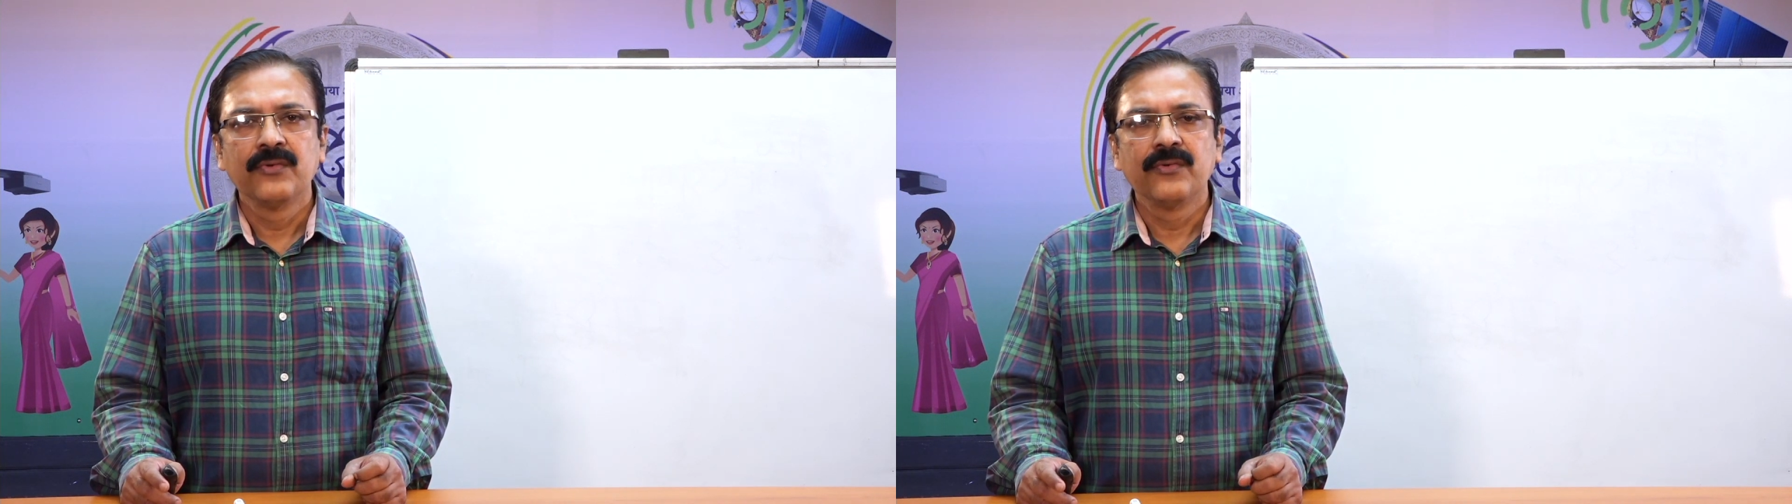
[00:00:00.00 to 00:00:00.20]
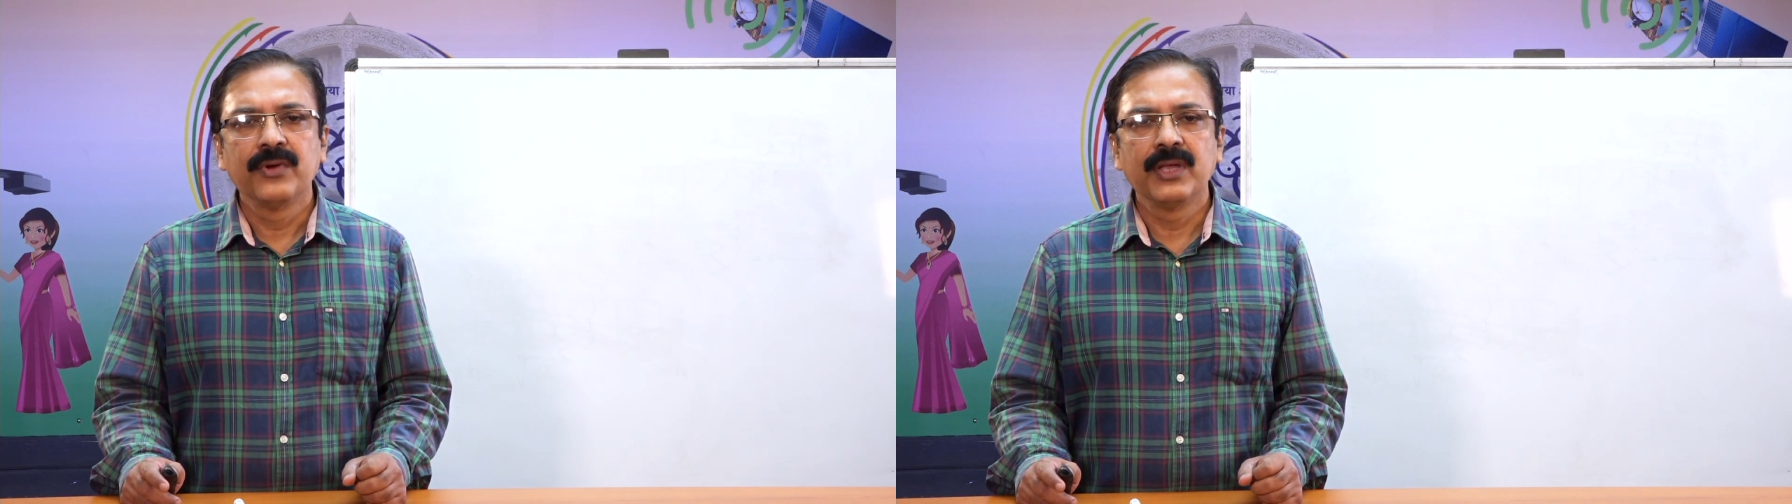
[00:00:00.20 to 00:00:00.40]

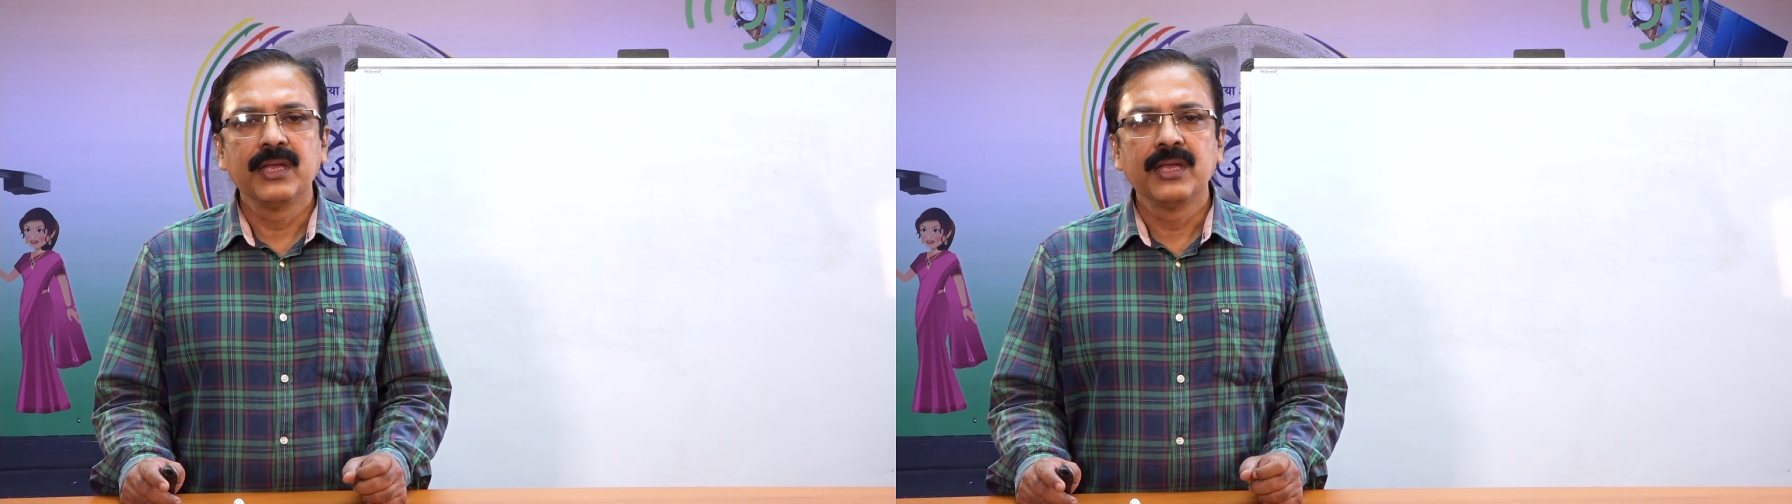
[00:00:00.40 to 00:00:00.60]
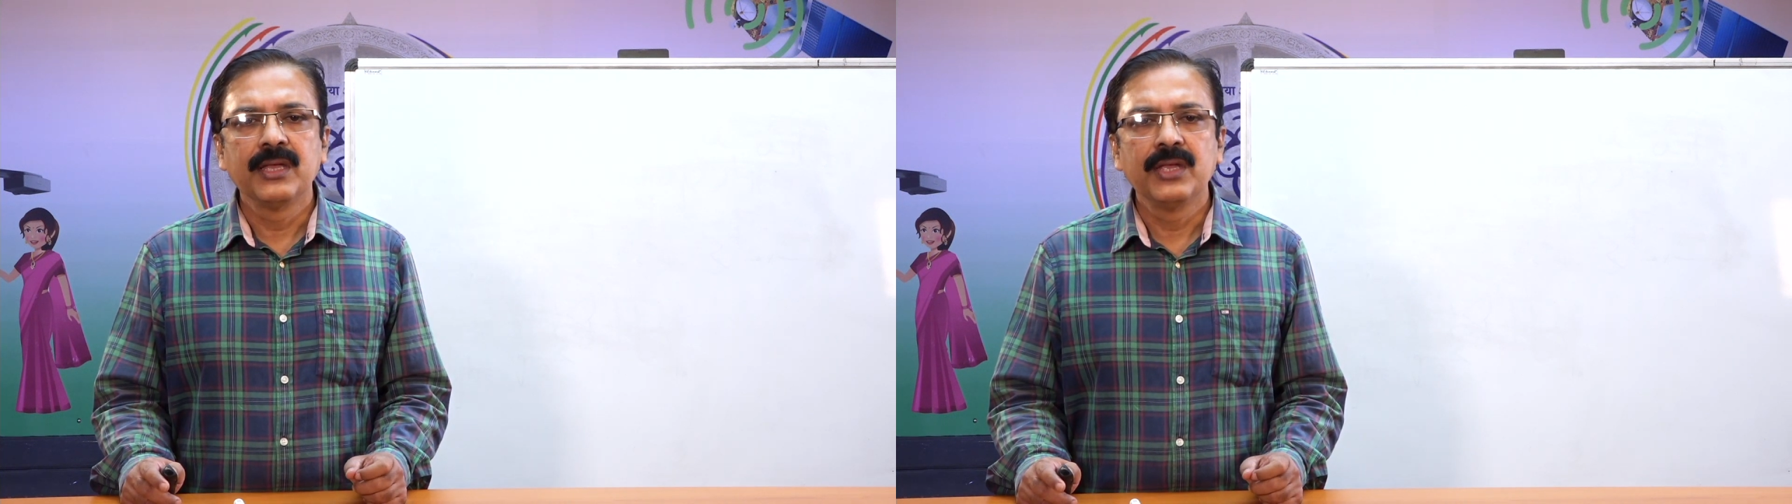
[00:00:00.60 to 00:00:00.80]

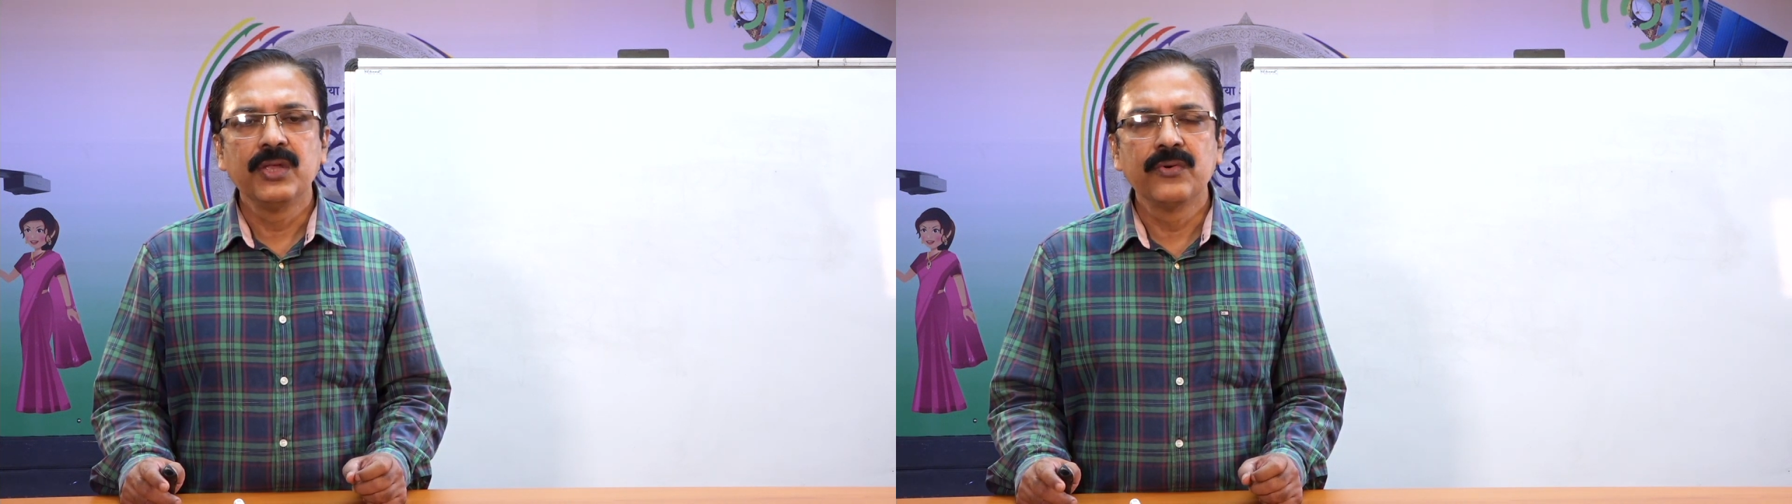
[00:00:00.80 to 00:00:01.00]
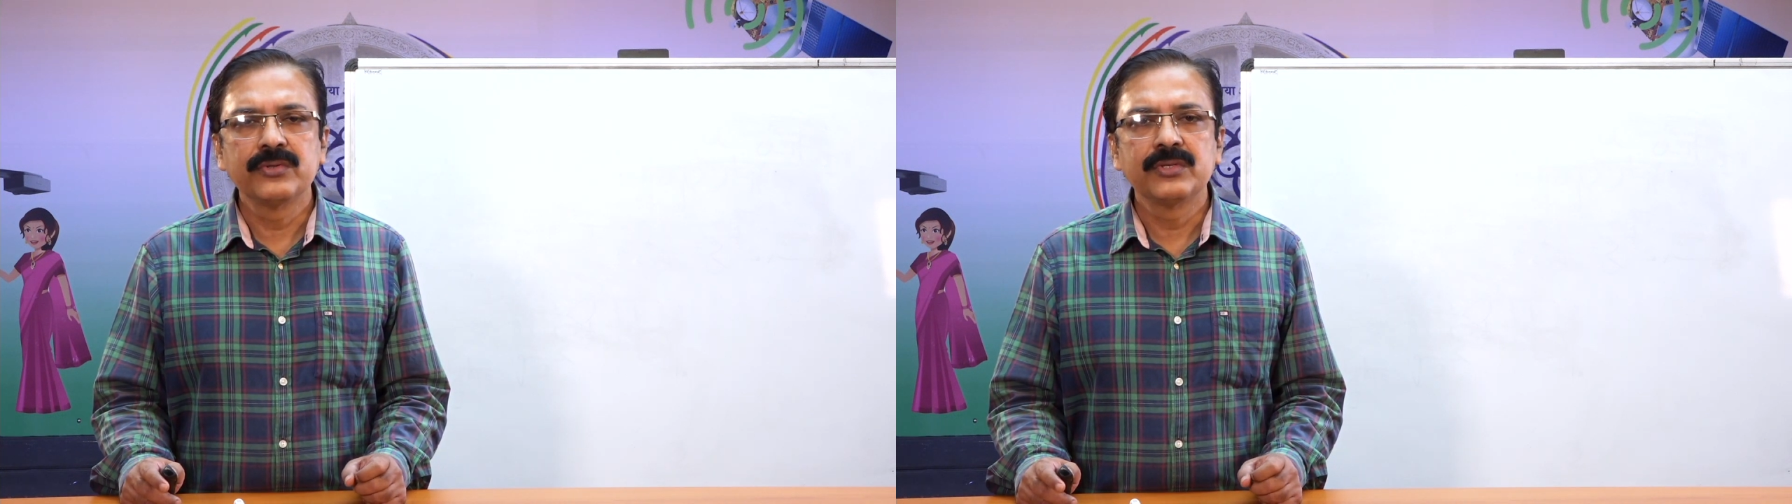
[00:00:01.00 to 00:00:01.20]
we
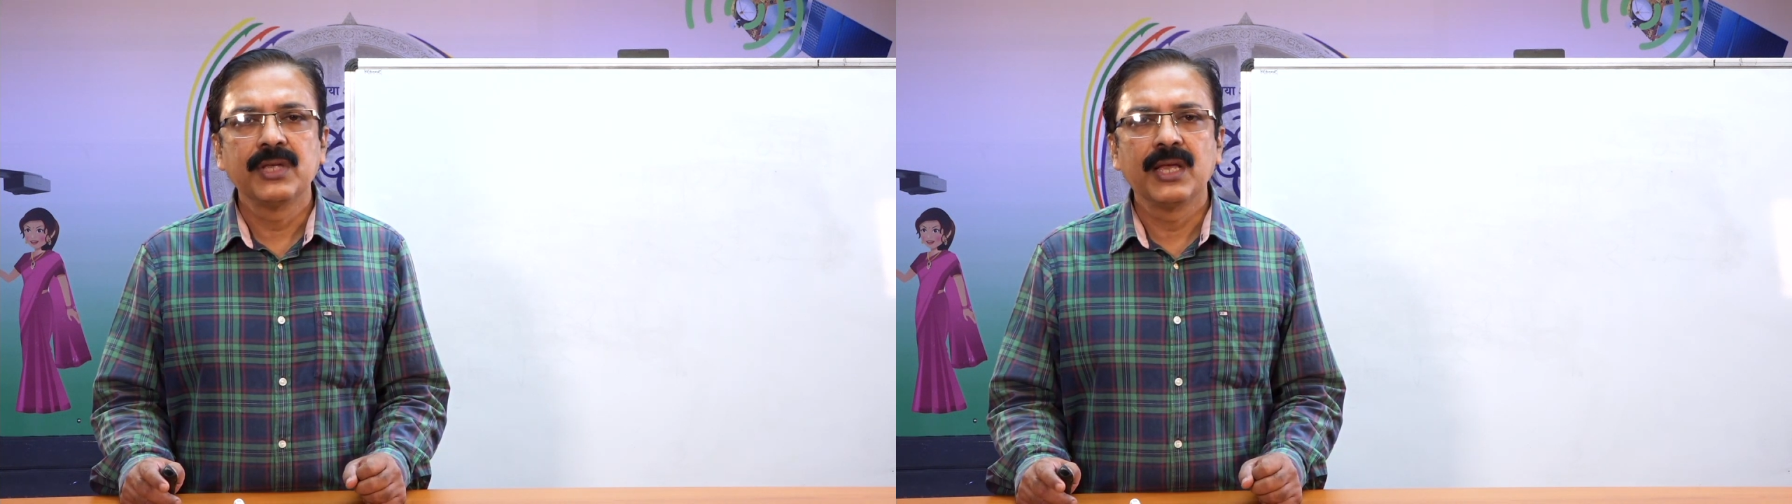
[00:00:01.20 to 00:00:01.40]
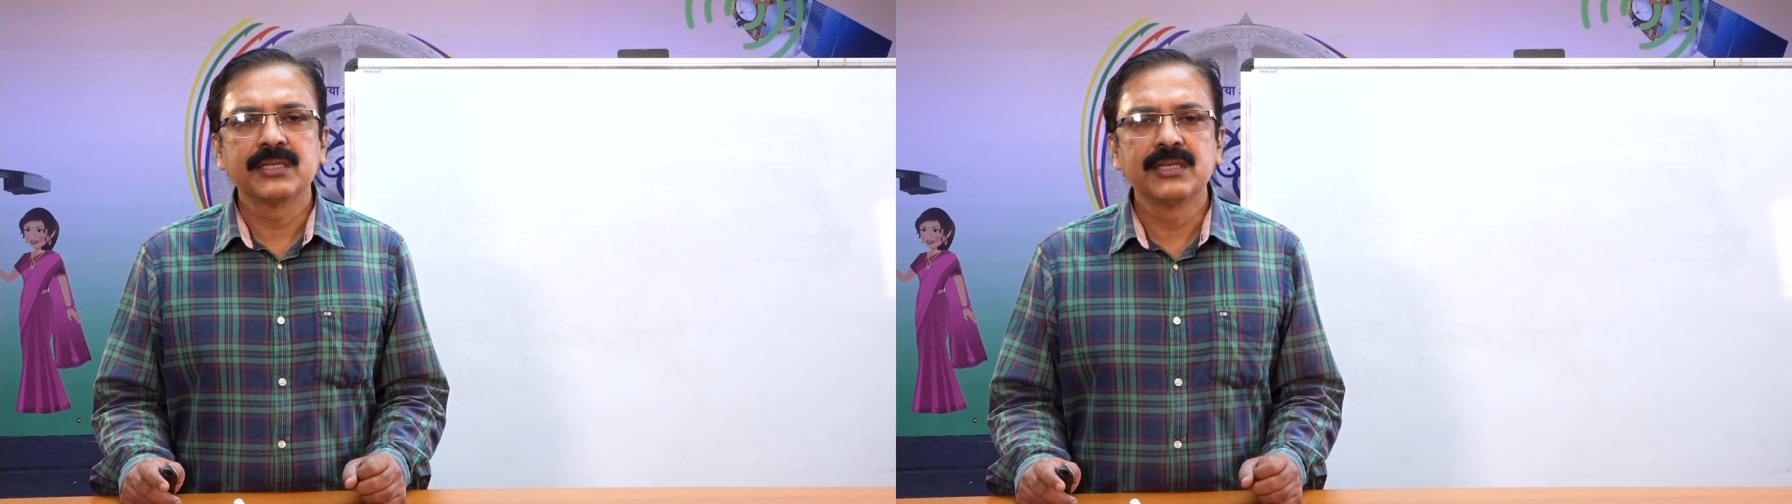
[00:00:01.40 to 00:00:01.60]
use
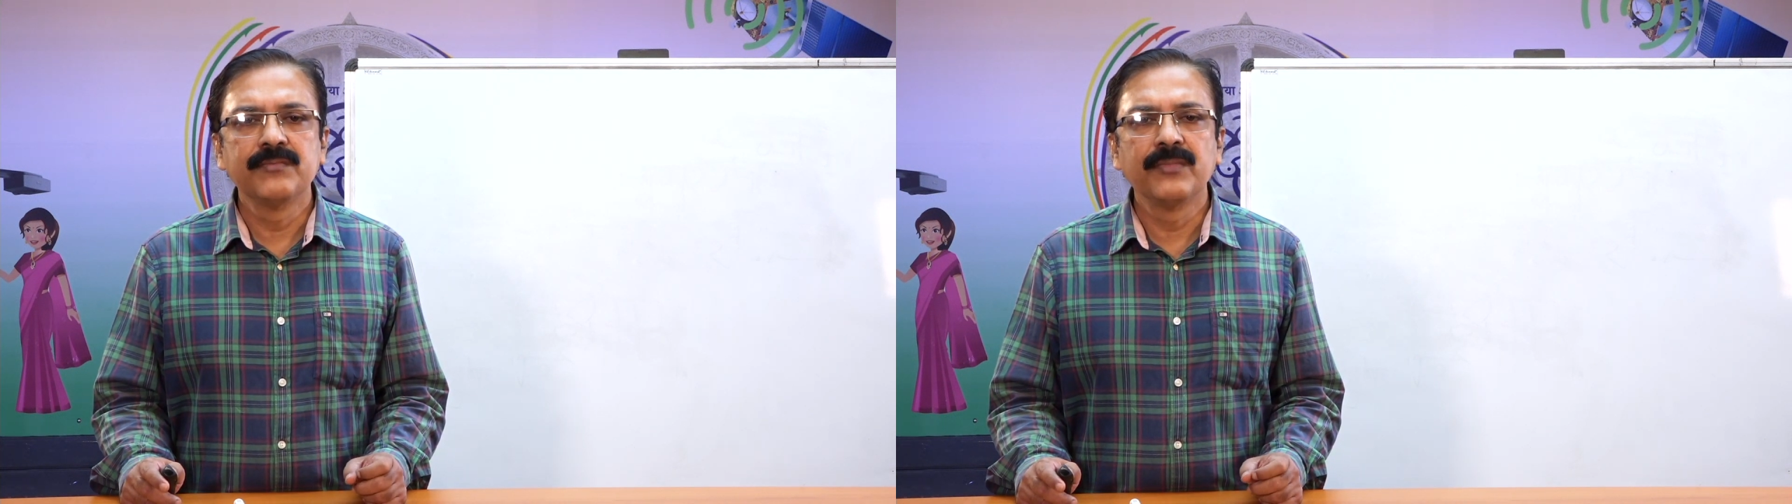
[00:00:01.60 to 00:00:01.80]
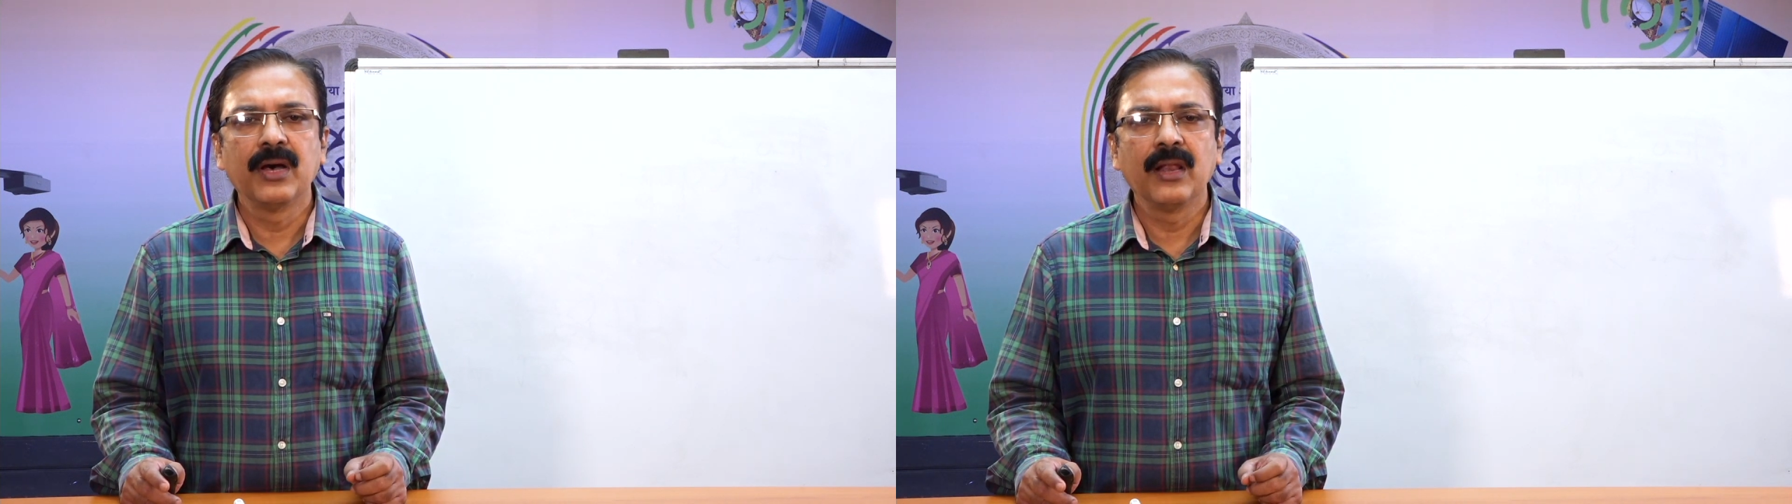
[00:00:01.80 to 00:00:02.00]
a
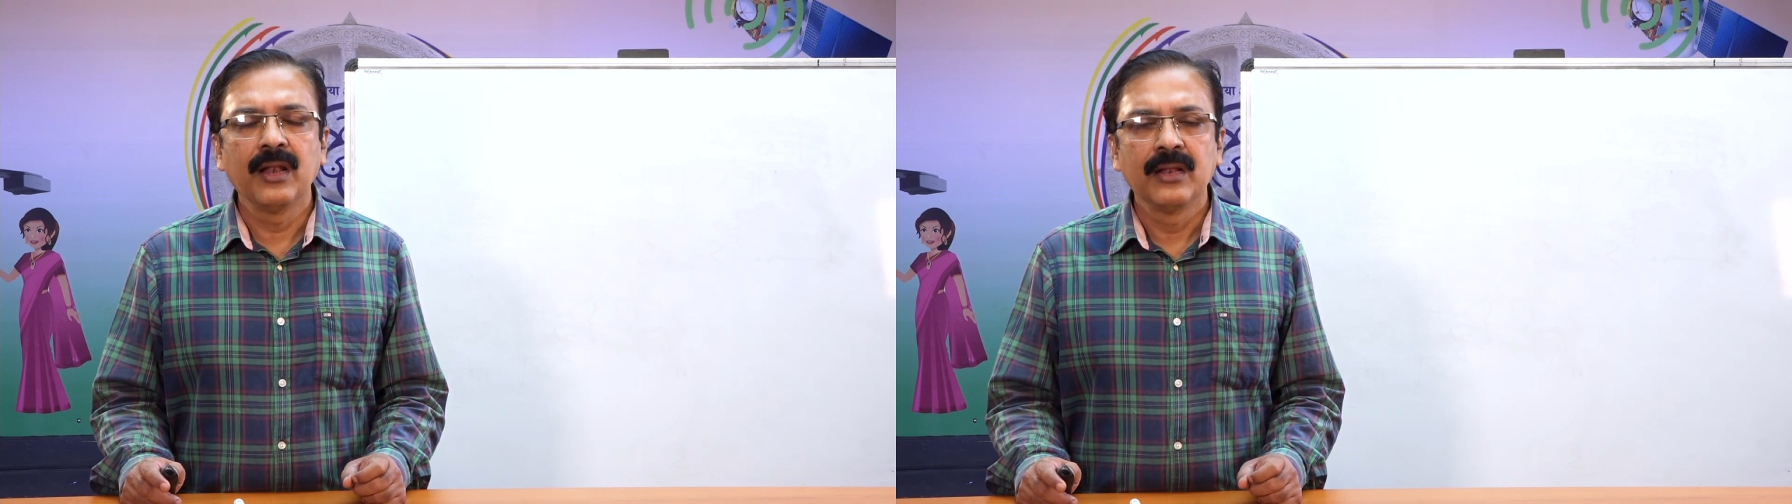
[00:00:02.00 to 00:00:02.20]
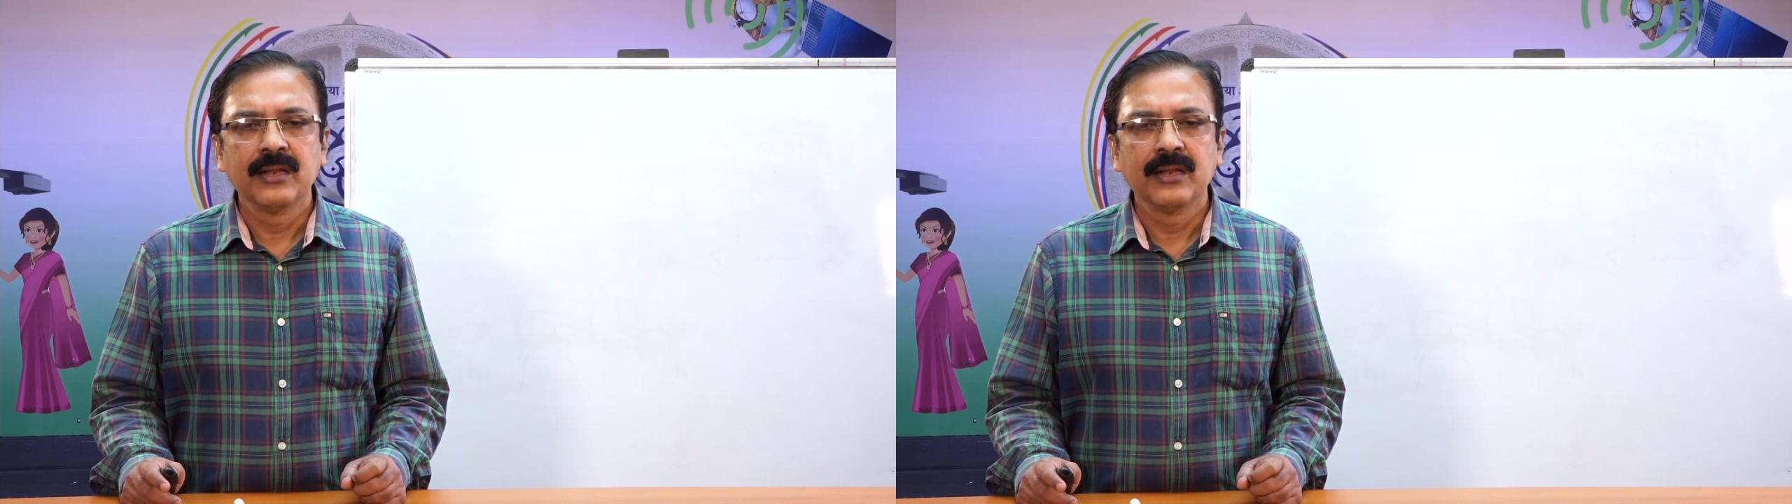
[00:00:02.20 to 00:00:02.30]
symbol